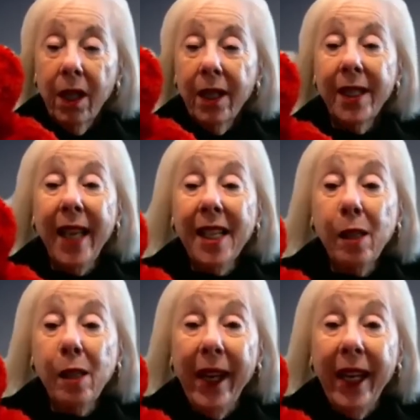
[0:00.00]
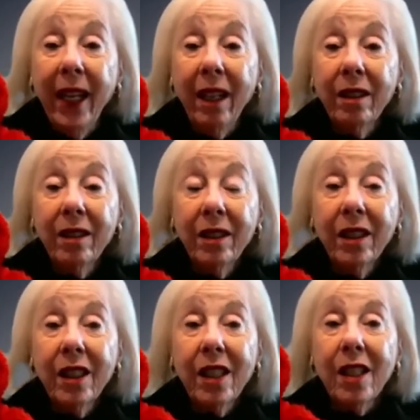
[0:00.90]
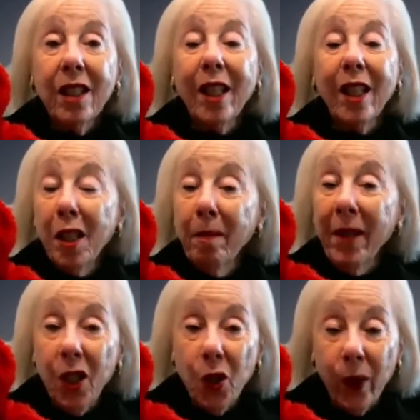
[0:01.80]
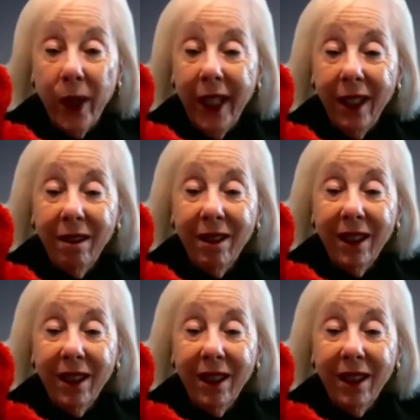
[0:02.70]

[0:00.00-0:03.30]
Sesame, Sesame Street,